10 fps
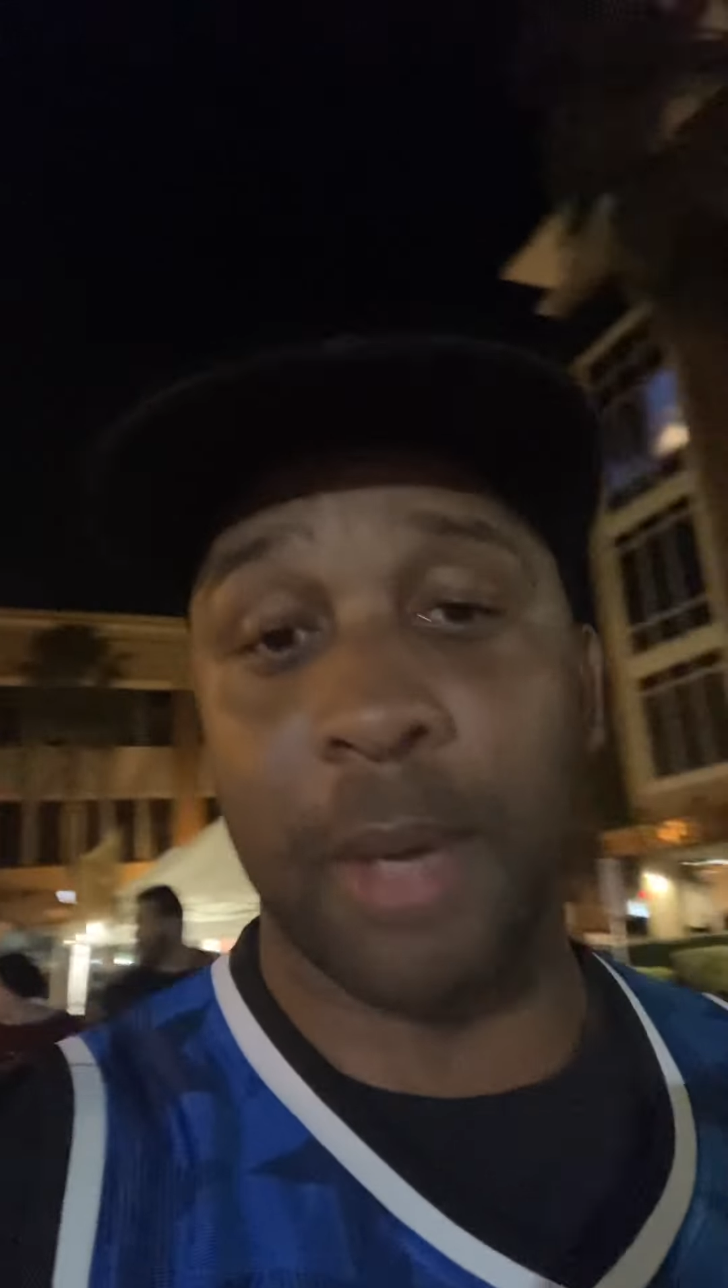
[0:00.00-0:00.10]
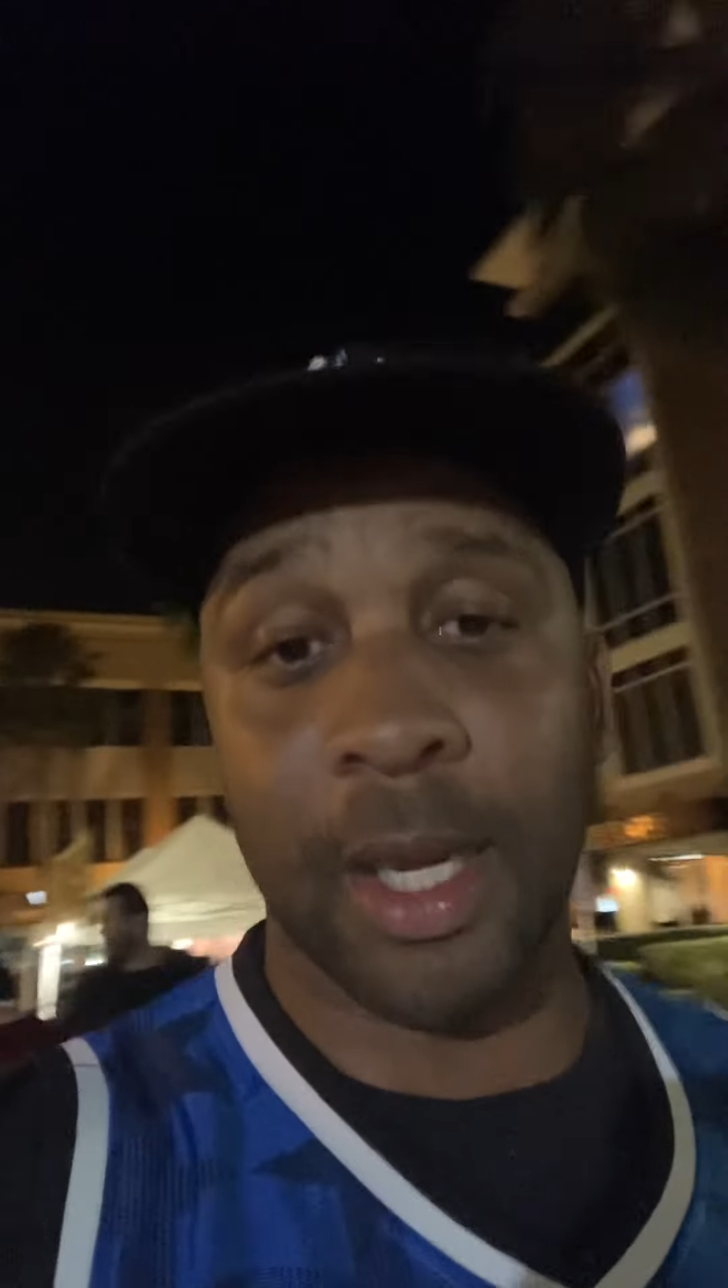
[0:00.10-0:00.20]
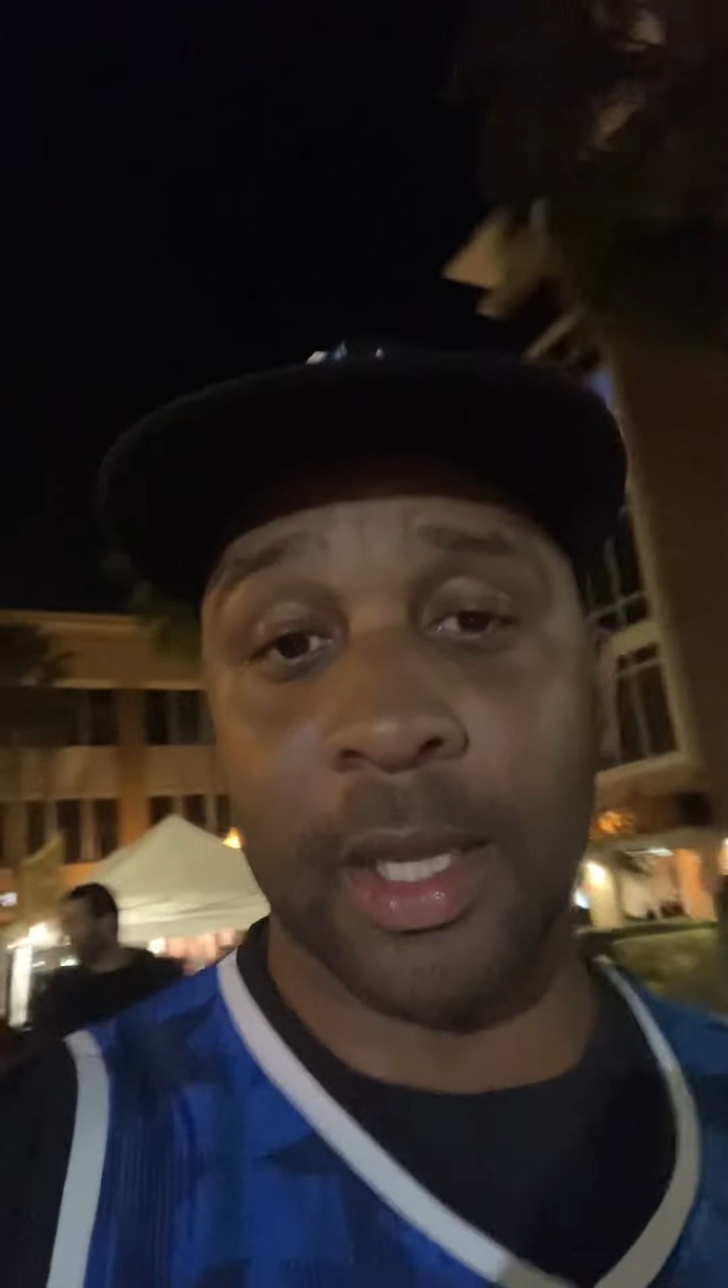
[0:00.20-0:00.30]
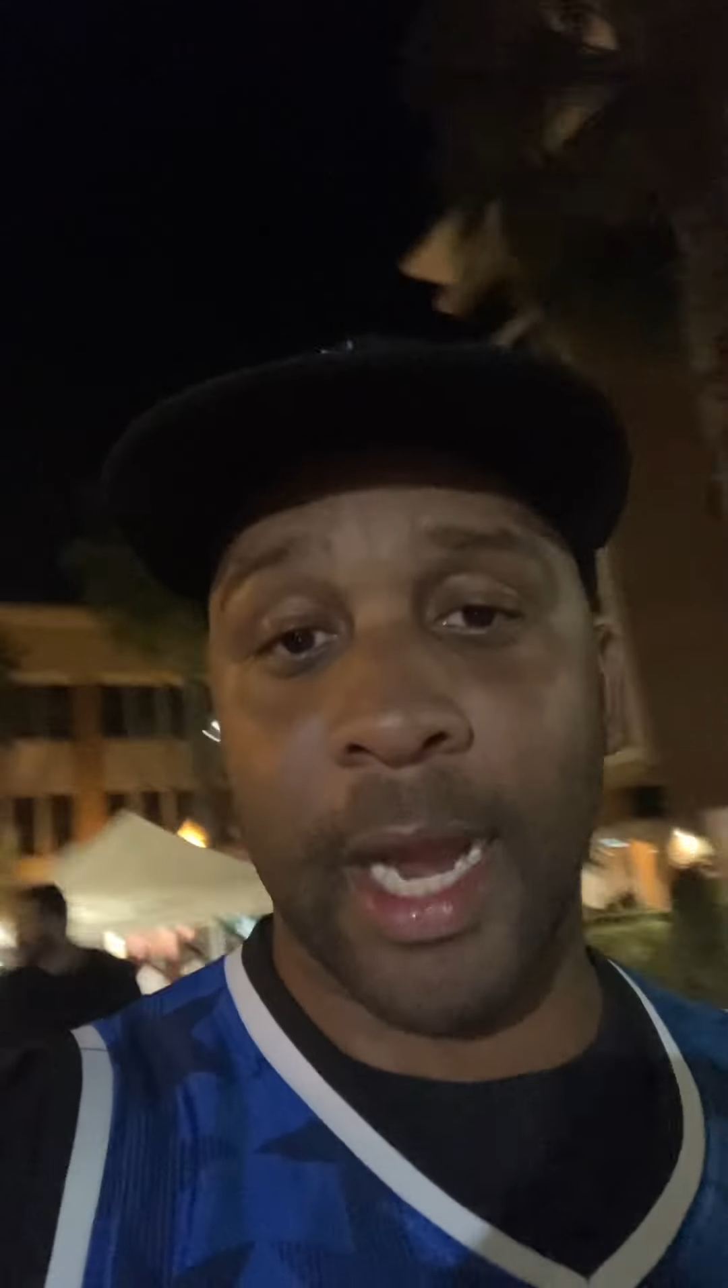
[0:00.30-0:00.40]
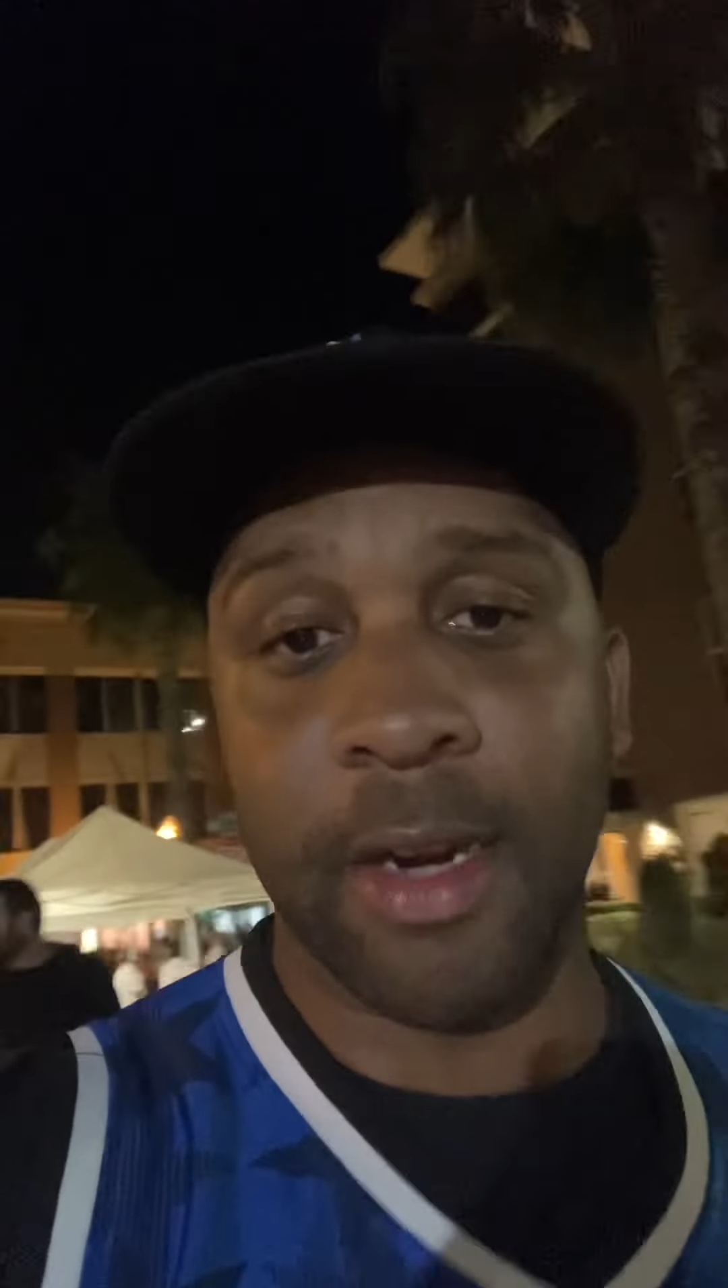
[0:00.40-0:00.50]

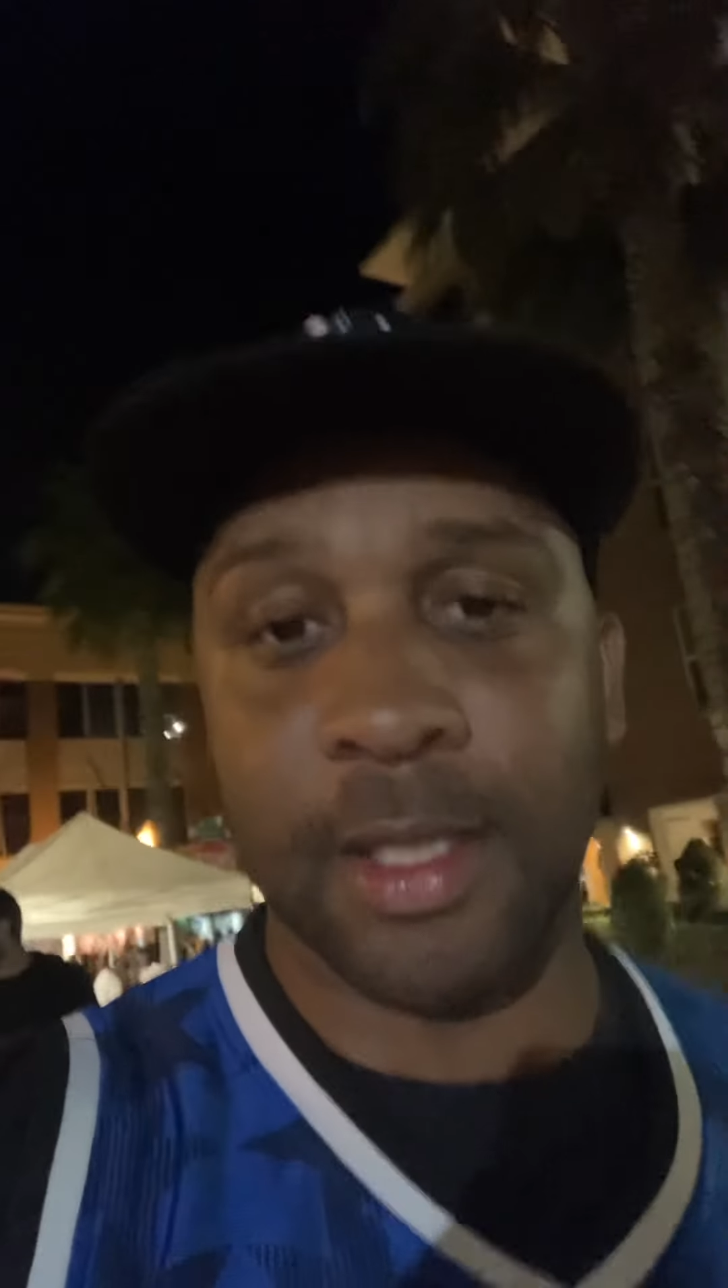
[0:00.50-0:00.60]
other areas